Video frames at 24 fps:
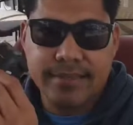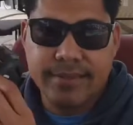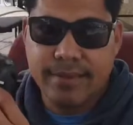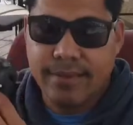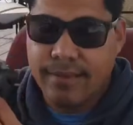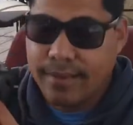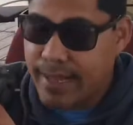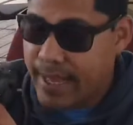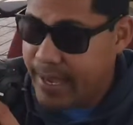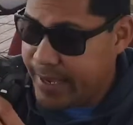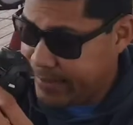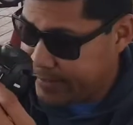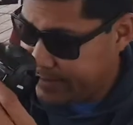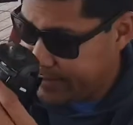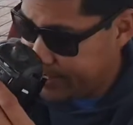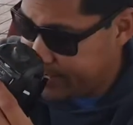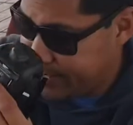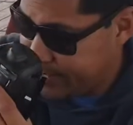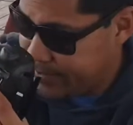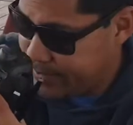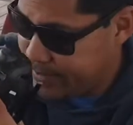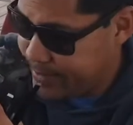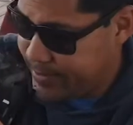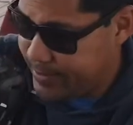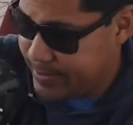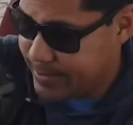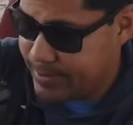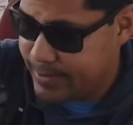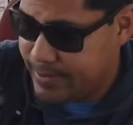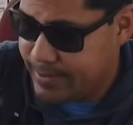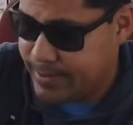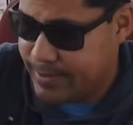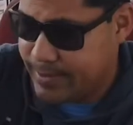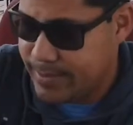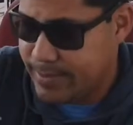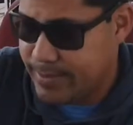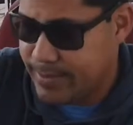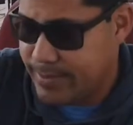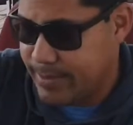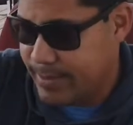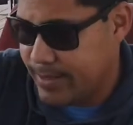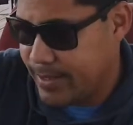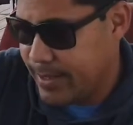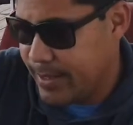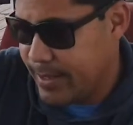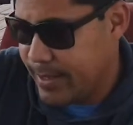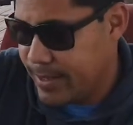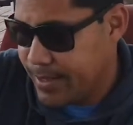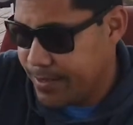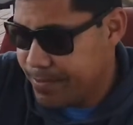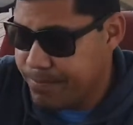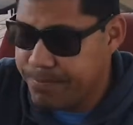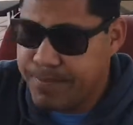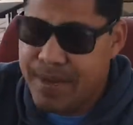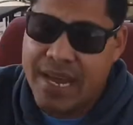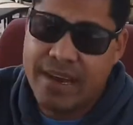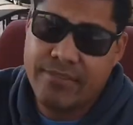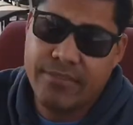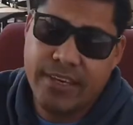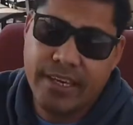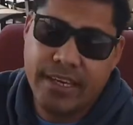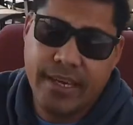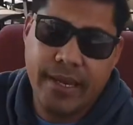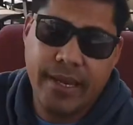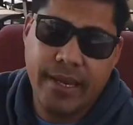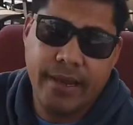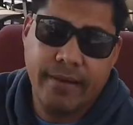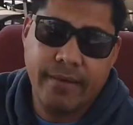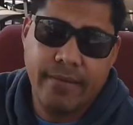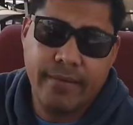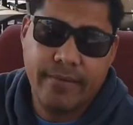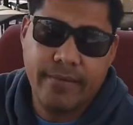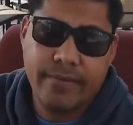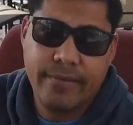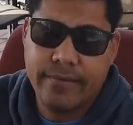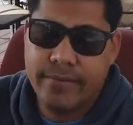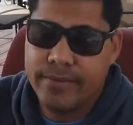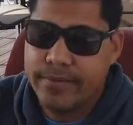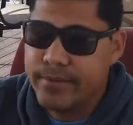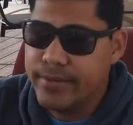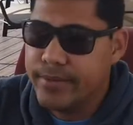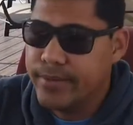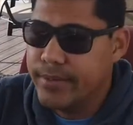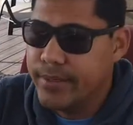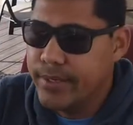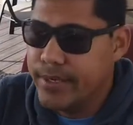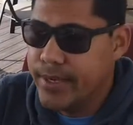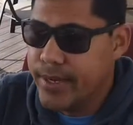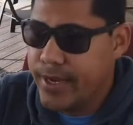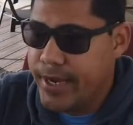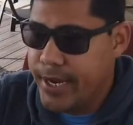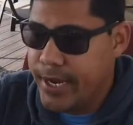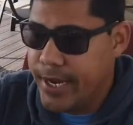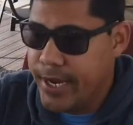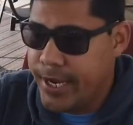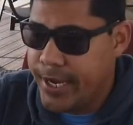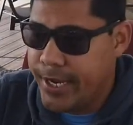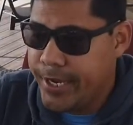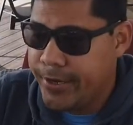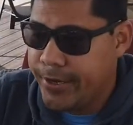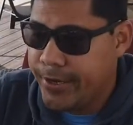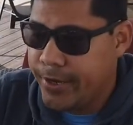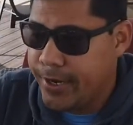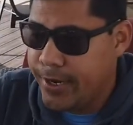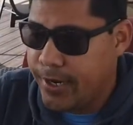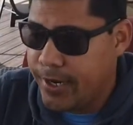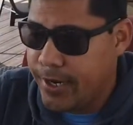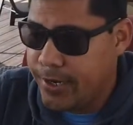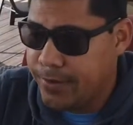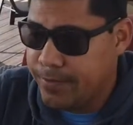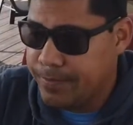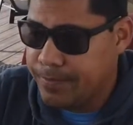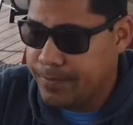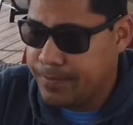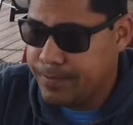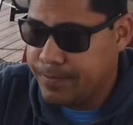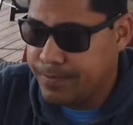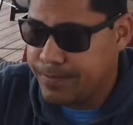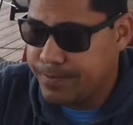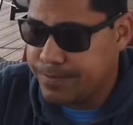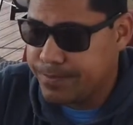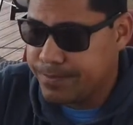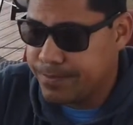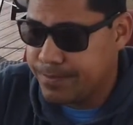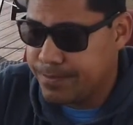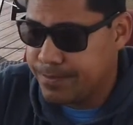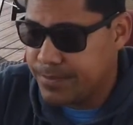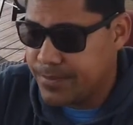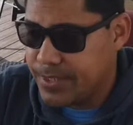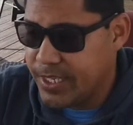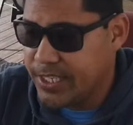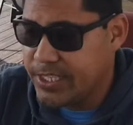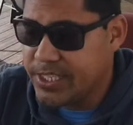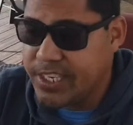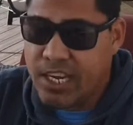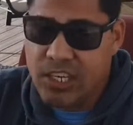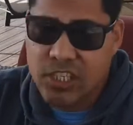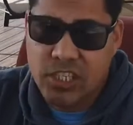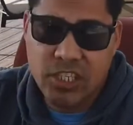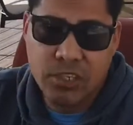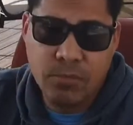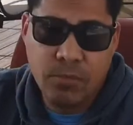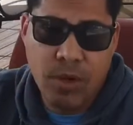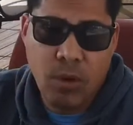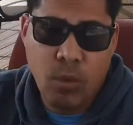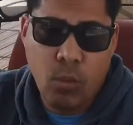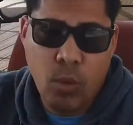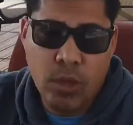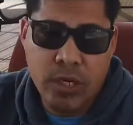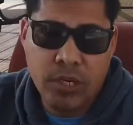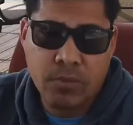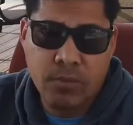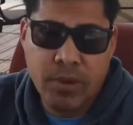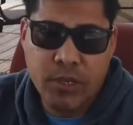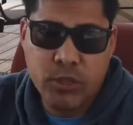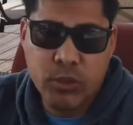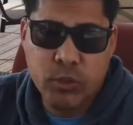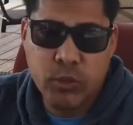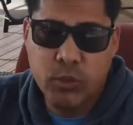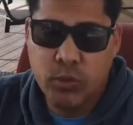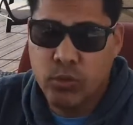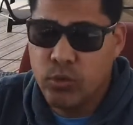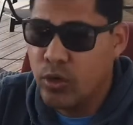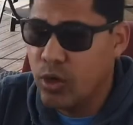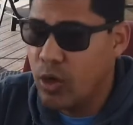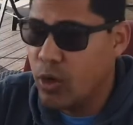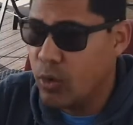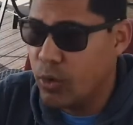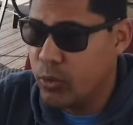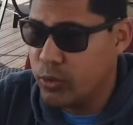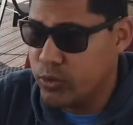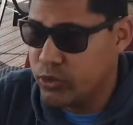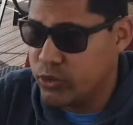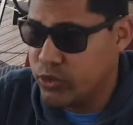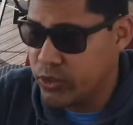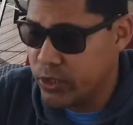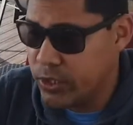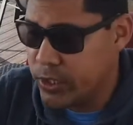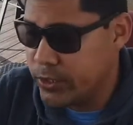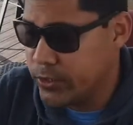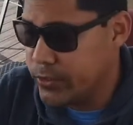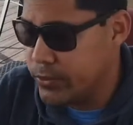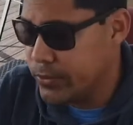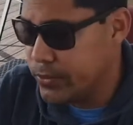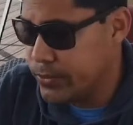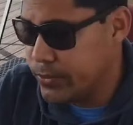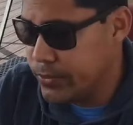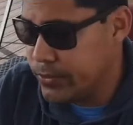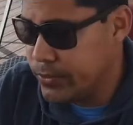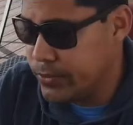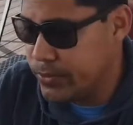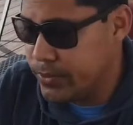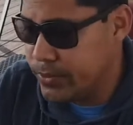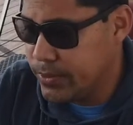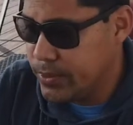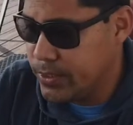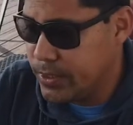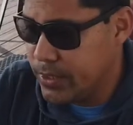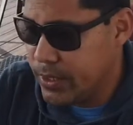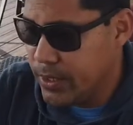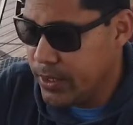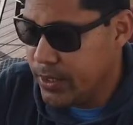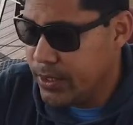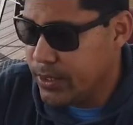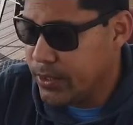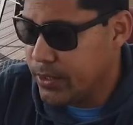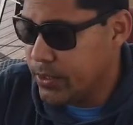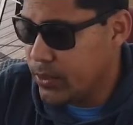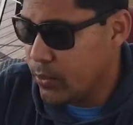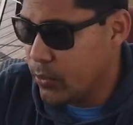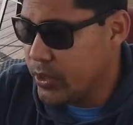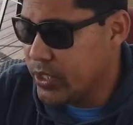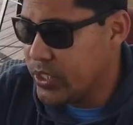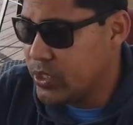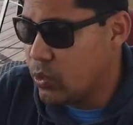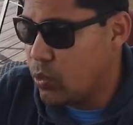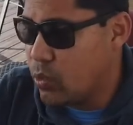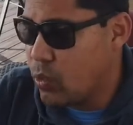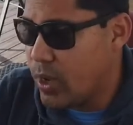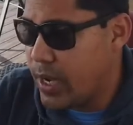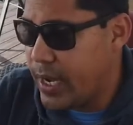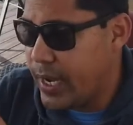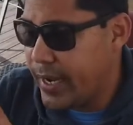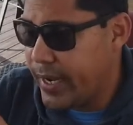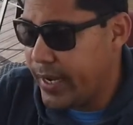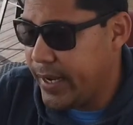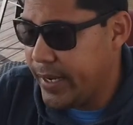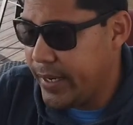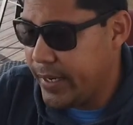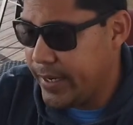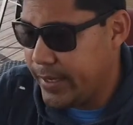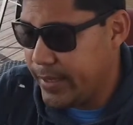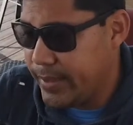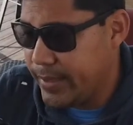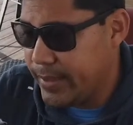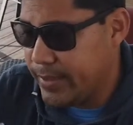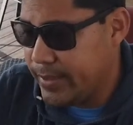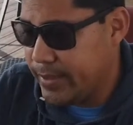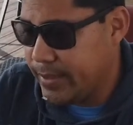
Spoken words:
still like this Mavic Air, and it's actually one of my to-go drone. The reason why